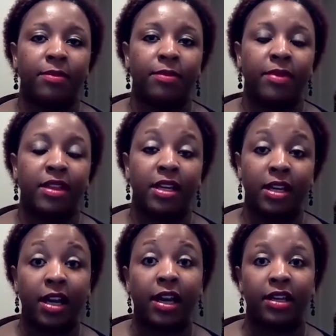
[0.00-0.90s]
the
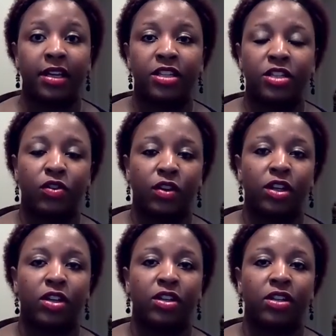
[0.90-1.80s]
gut. It's
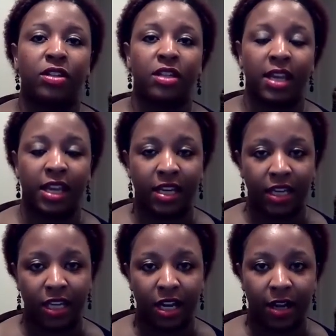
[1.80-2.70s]
critical.
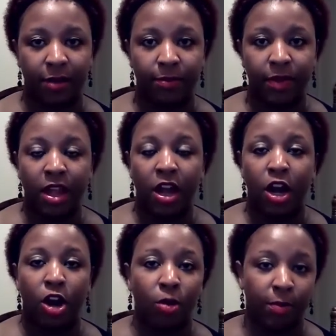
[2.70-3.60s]
Eating
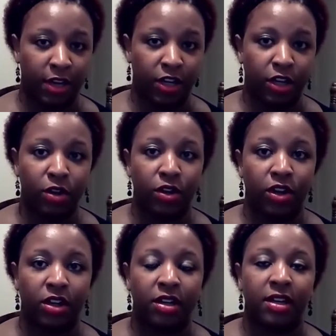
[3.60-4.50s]
homemade
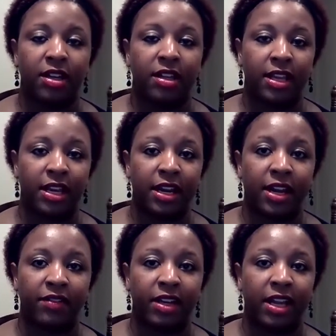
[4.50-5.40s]
yogurt that
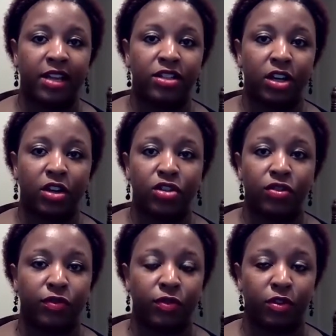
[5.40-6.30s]
I've allowed to culture
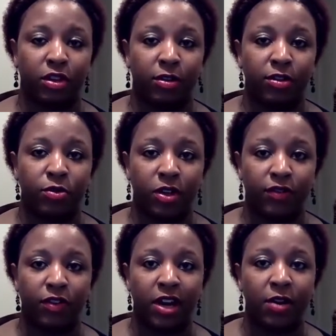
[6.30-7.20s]
for
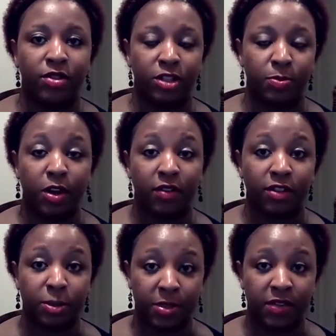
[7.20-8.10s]
24 hours as part of the
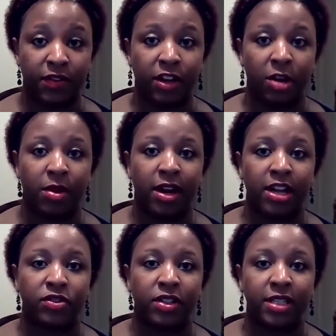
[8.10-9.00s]
specific
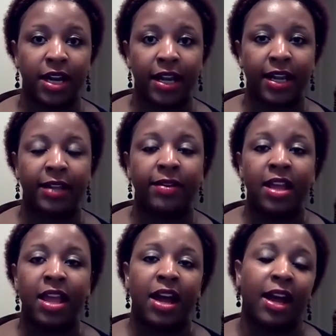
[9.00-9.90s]
carbohydrate diet.
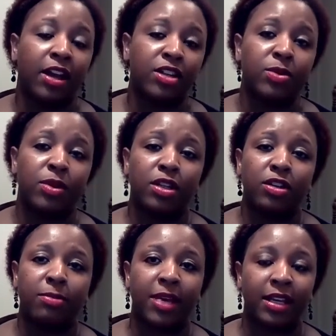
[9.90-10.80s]
I also
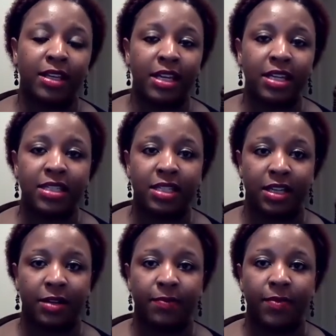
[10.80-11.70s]
include
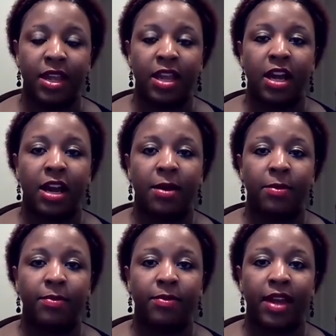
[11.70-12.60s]
magnesium
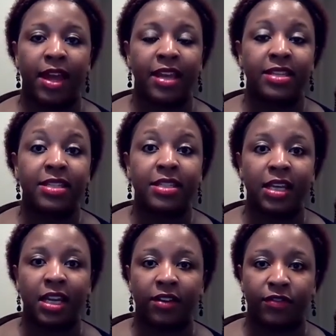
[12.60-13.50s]
and
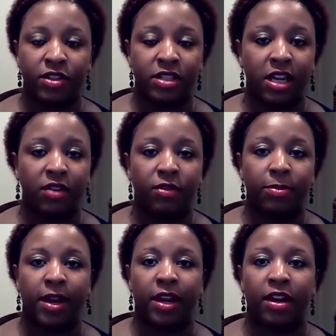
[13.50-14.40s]
zinc for cell
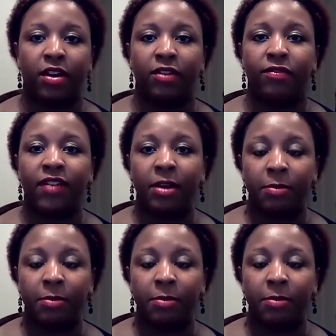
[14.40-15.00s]
repair, vitamin